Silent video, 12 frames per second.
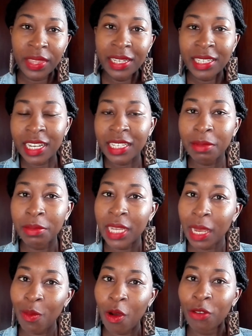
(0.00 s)
Take some
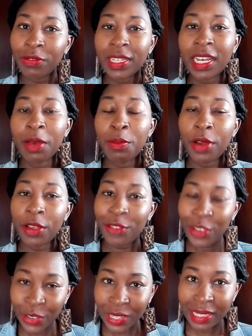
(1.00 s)
time off, take a break for
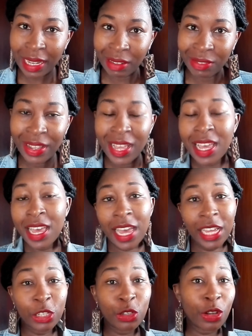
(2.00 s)
yourself,
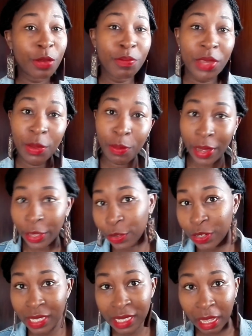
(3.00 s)
enjoy being by
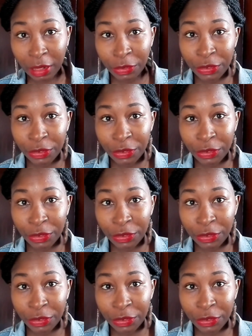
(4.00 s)
yourself.